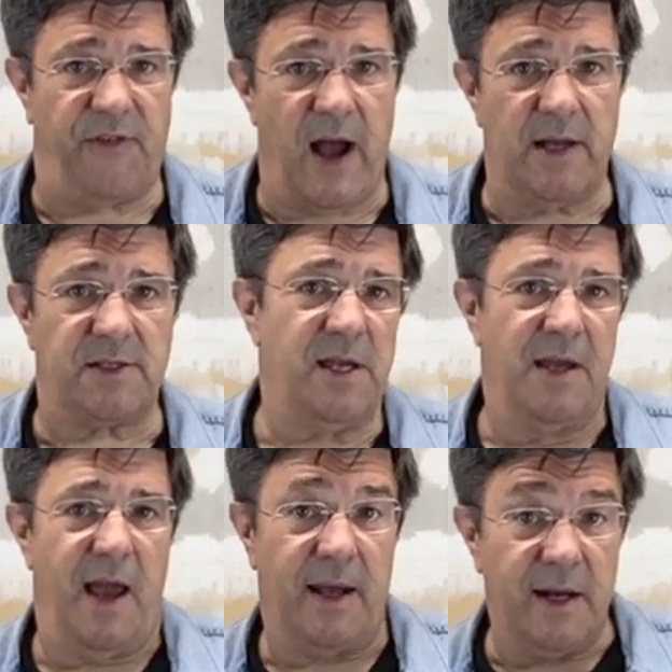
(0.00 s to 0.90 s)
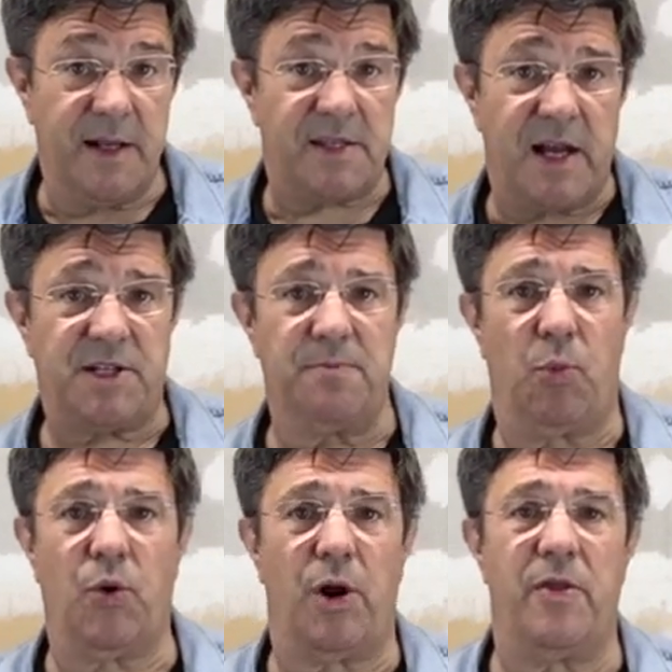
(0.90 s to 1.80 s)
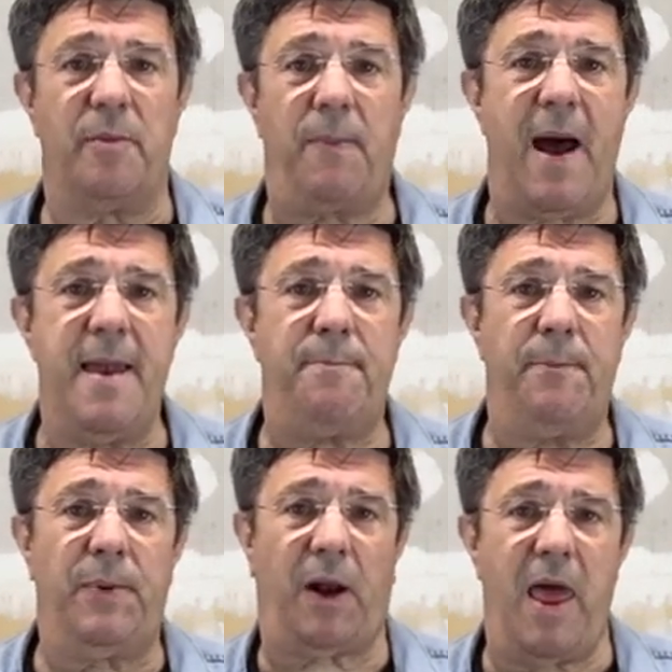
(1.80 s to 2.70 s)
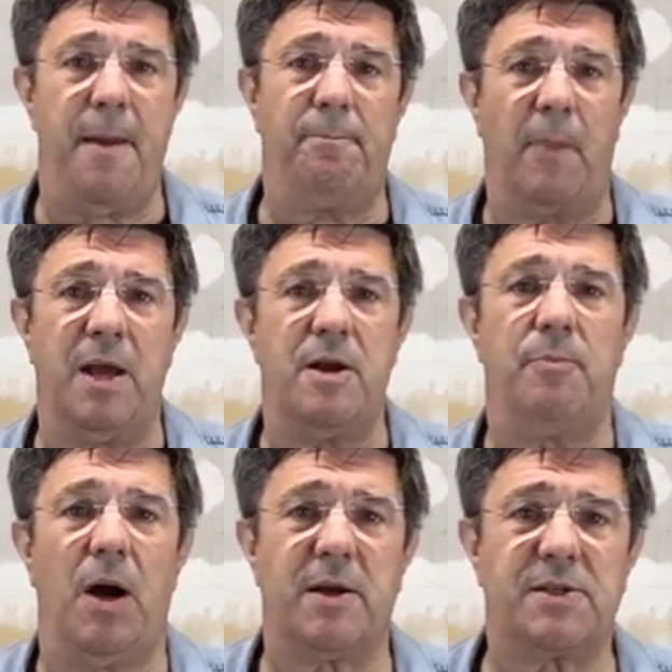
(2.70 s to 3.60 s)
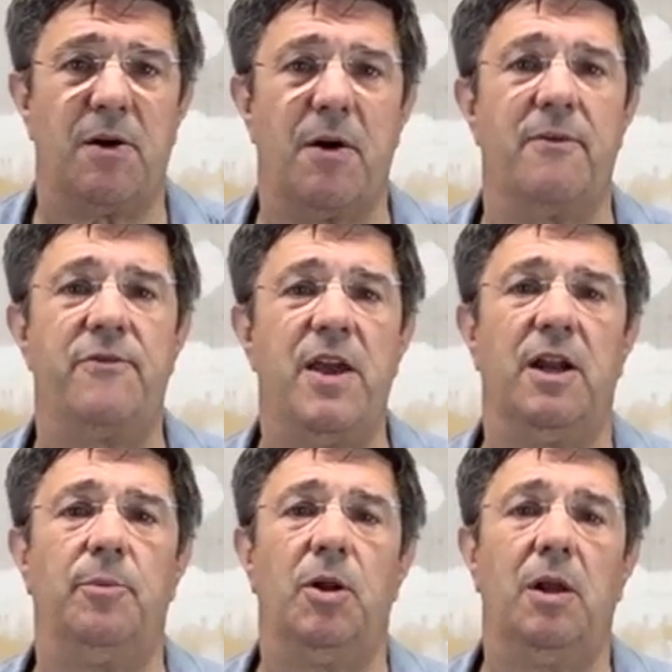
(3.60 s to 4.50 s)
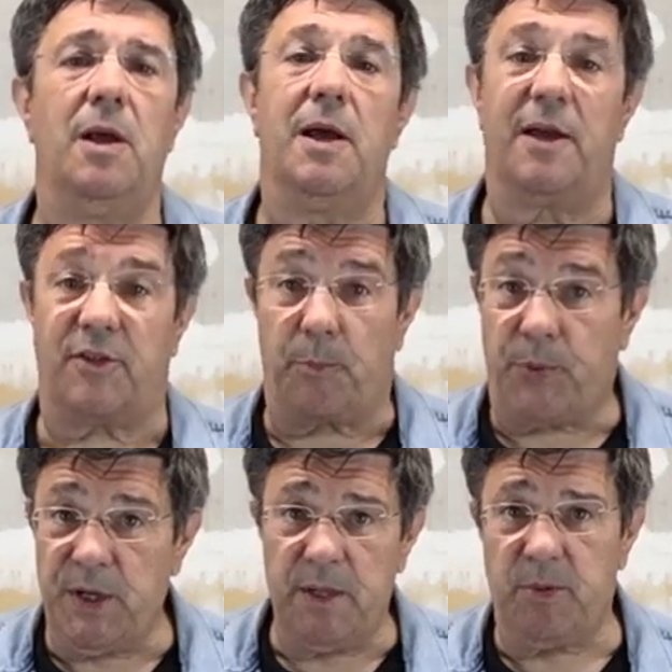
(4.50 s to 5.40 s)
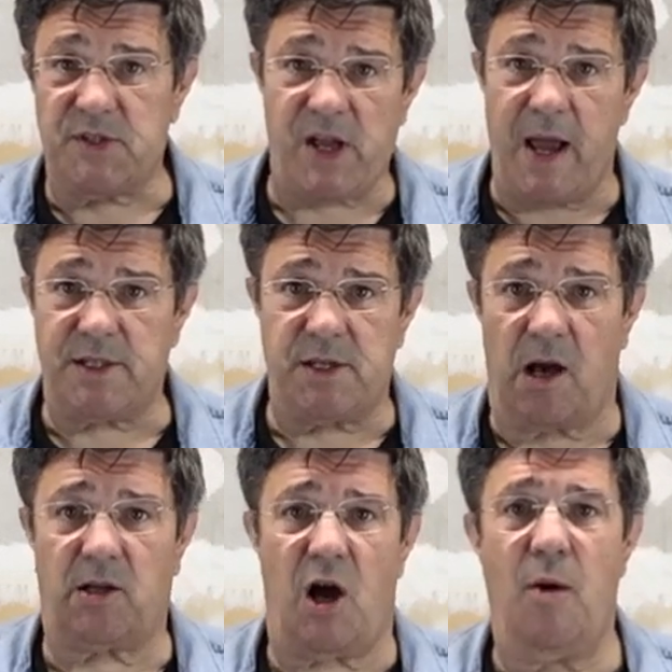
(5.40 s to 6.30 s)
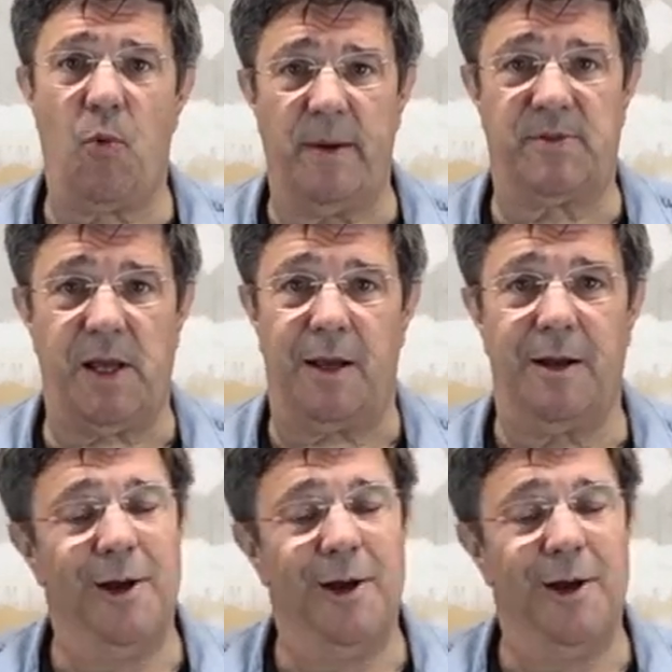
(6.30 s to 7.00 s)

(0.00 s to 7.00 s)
files and a discussion board on the pipe clamp miter box are available at the printablescience.com website,